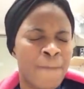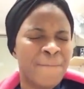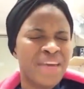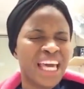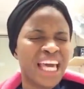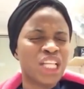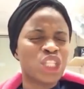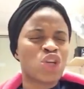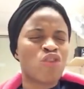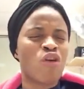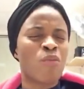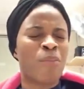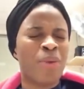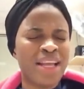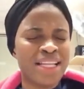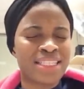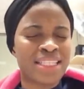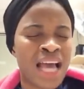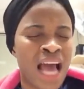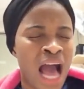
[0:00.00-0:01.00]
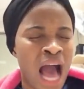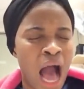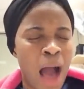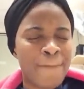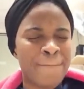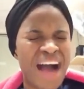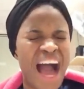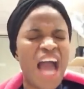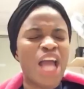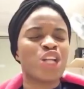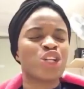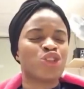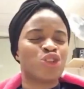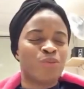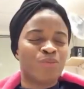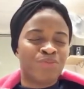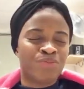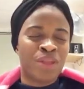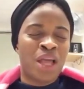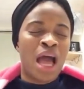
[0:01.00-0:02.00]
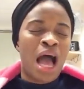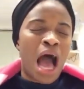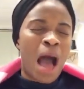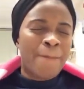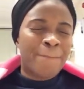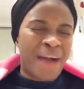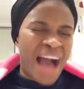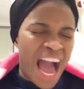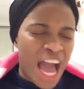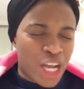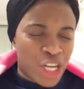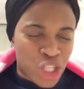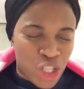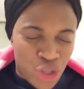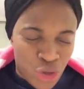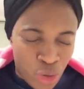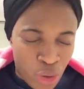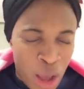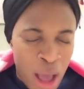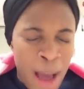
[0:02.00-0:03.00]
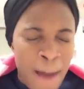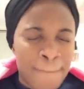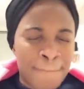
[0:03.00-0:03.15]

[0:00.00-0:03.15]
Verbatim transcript: Begin to repeat, I bind you, I bind you.